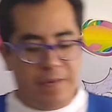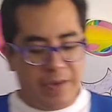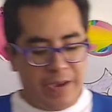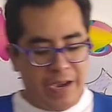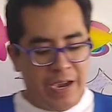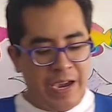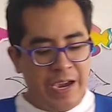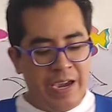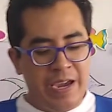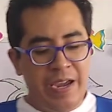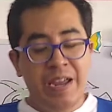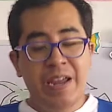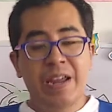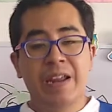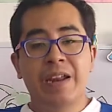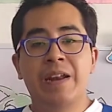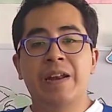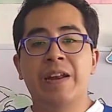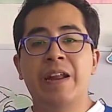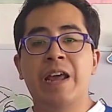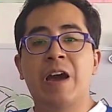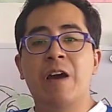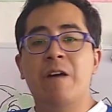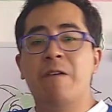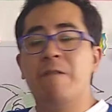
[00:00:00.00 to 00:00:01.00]
Okay,
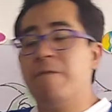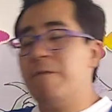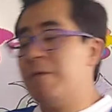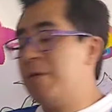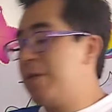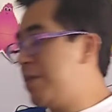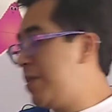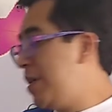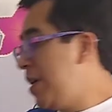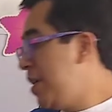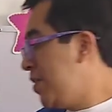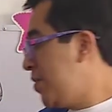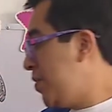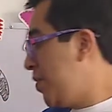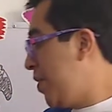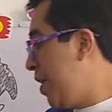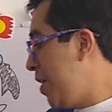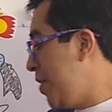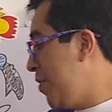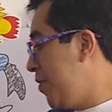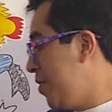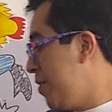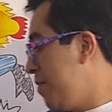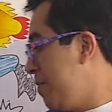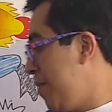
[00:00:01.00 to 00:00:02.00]
now for this
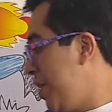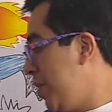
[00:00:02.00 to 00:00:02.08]
letter,